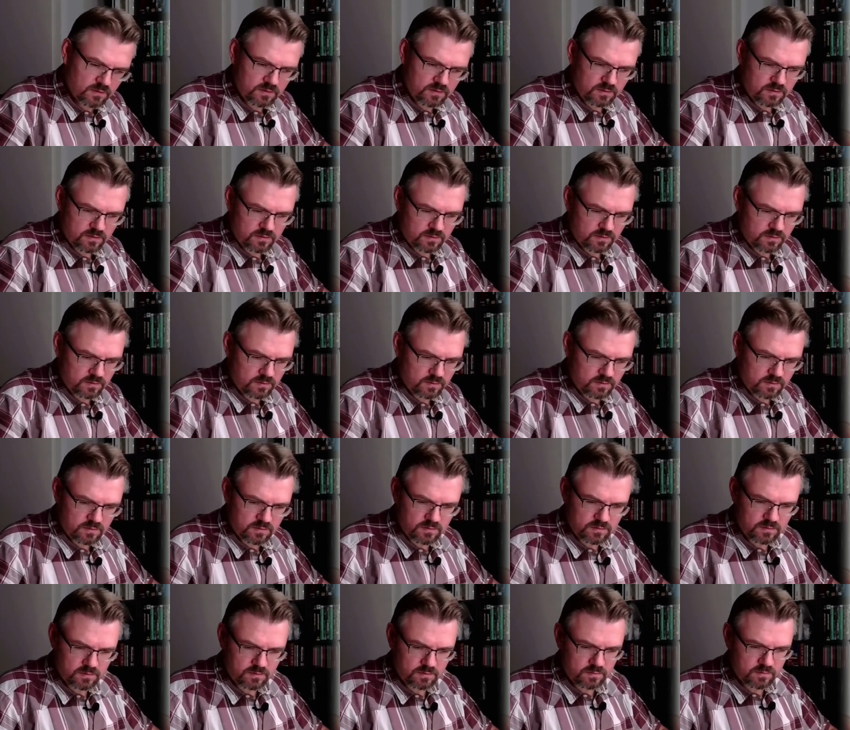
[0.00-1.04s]

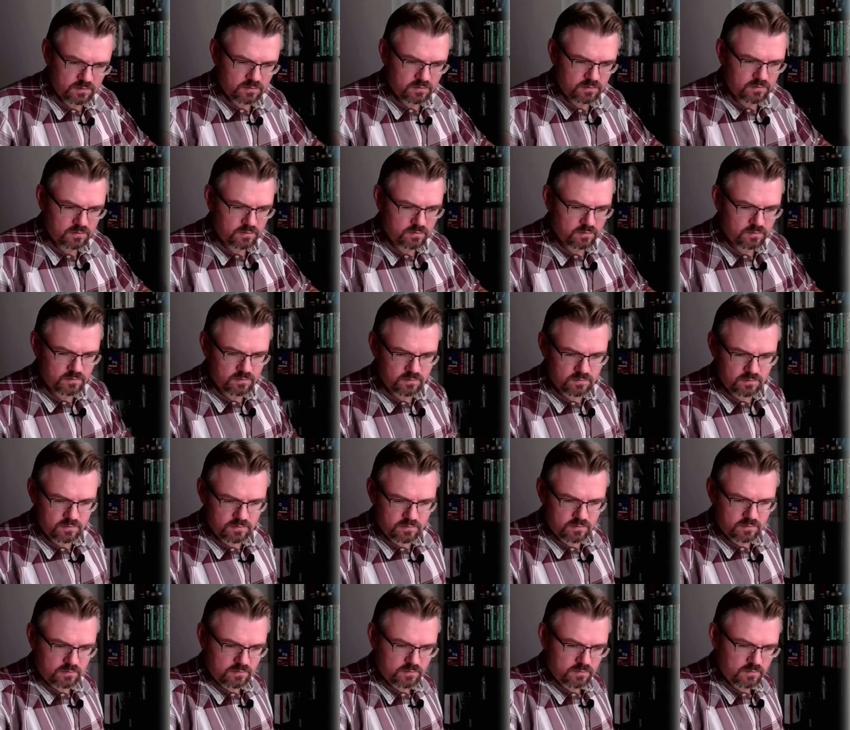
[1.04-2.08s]

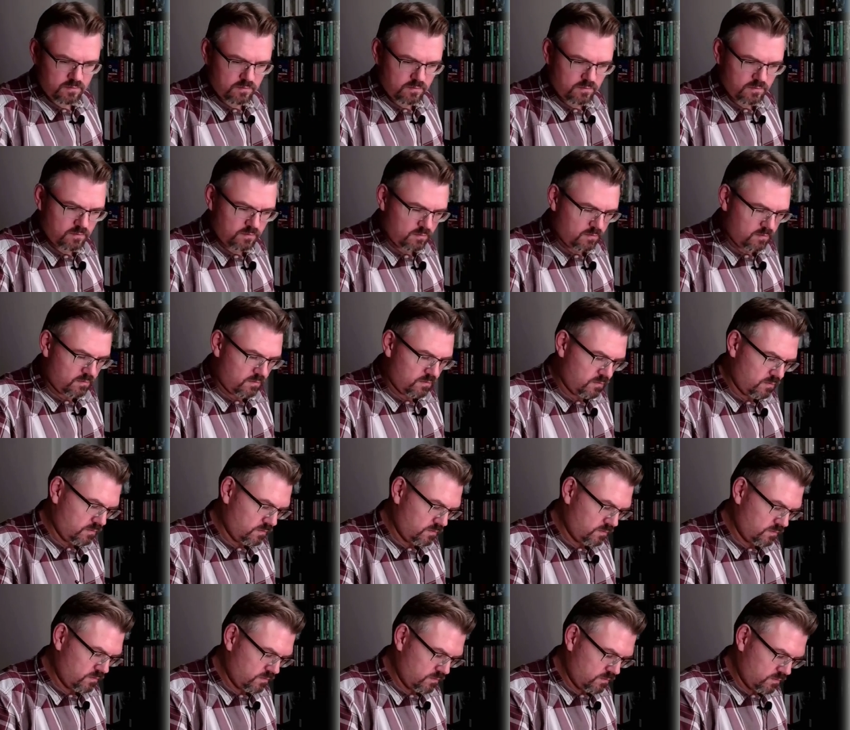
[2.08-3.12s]

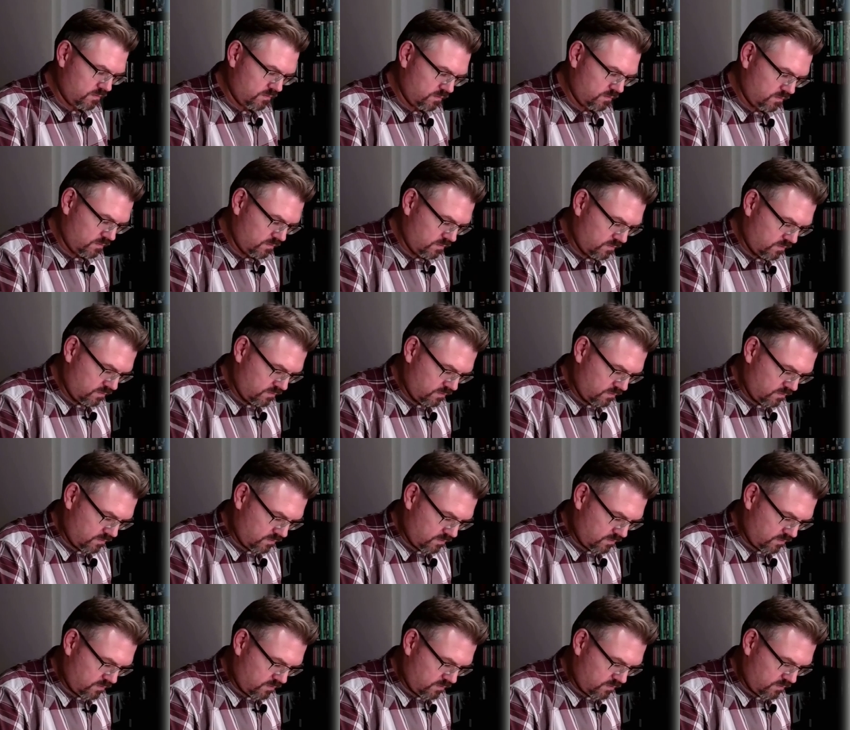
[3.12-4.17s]

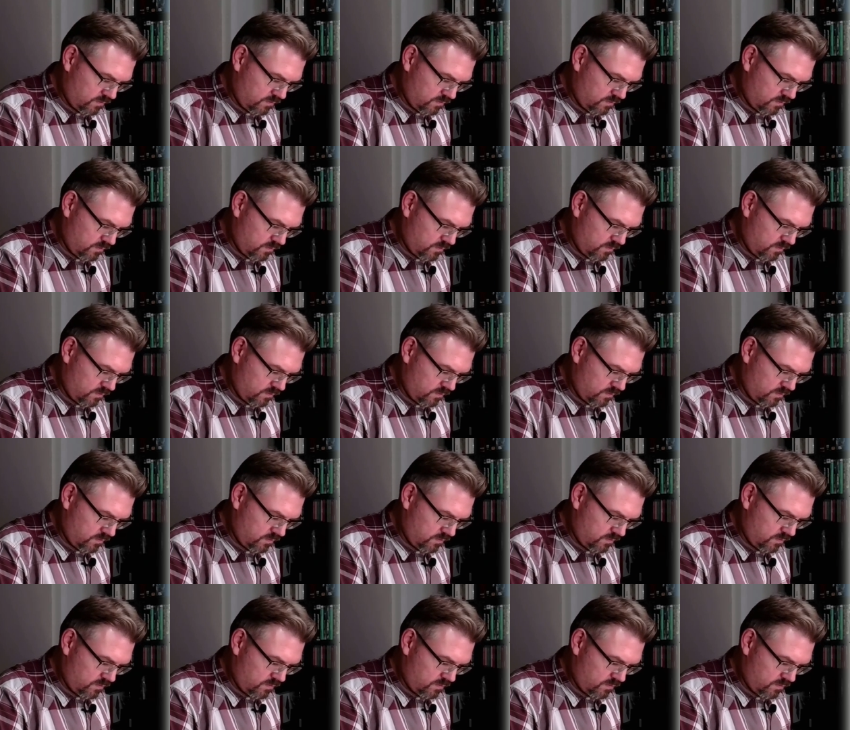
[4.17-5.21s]

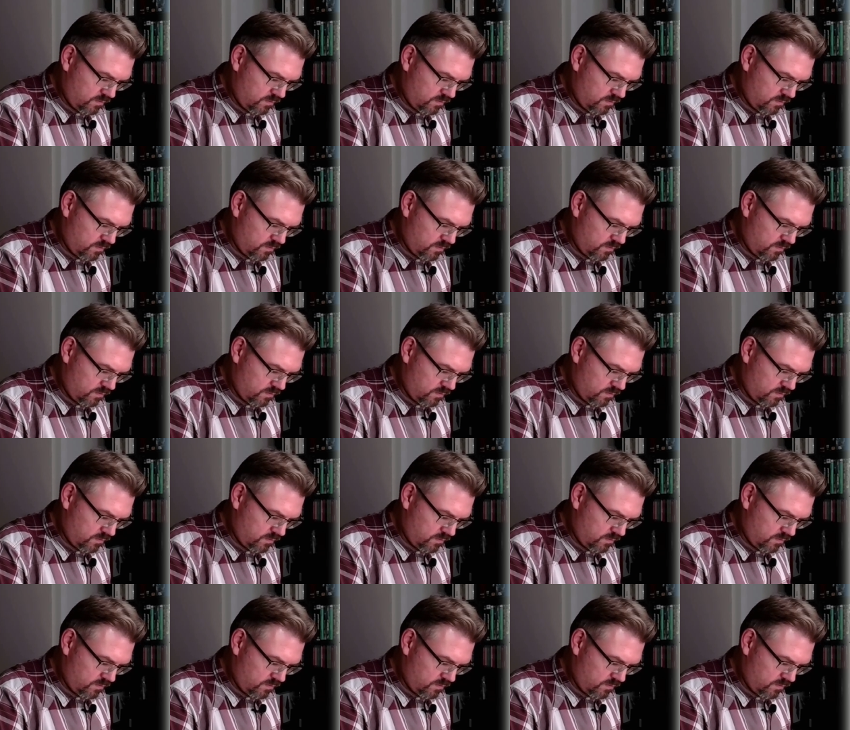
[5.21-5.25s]
No one is speaking in this clip.